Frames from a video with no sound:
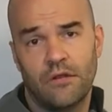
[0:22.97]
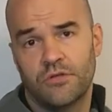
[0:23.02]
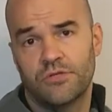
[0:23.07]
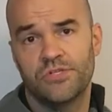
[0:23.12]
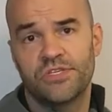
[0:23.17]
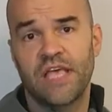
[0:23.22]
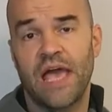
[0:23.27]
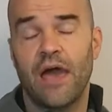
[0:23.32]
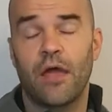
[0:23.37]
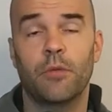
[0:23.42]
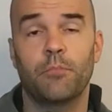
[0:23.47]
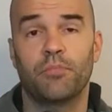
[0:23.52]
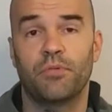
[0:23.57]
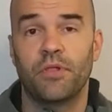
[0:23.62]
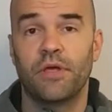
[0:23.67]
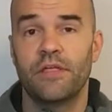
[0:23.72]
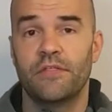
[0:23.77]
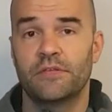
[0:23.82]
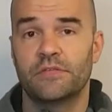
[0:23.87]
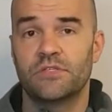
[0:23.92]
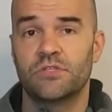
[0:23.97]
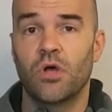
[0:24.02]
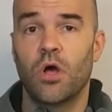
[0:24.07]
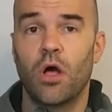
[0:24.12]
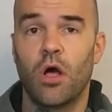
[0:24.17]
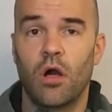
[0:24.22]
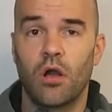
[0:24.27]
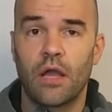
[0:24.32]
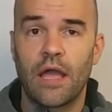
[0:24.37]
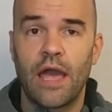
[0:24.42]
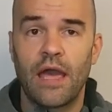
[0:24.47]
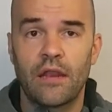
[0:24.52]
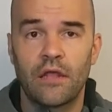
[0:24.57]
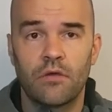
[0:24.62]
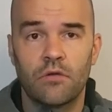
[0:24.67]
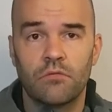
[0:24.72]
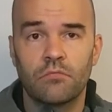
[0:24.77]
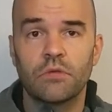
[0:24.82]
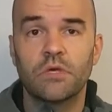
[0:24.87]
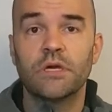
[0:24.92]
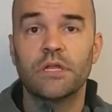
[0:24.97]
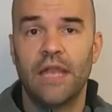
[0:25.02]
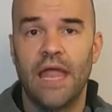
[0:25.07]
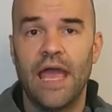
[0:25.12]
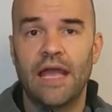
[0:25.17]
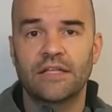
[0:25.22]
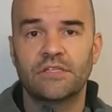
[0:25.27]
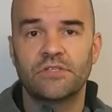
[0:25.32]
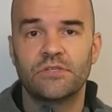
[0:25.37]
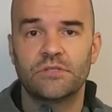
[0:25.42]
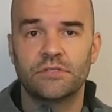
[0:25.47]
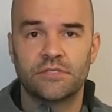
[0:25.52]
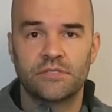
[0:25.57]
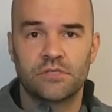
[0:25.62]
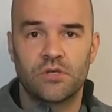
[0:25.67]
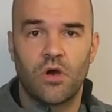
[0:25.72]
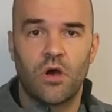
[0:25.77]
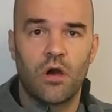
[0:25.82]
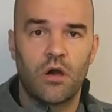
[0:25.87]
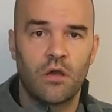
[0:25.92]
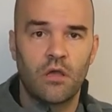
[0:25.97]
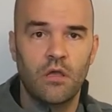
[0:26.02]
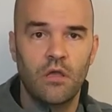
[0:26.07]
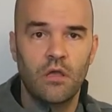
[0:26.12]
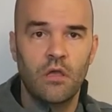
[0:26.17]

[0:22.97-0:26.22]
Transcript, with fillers: just how to play the song, how to connect to the song.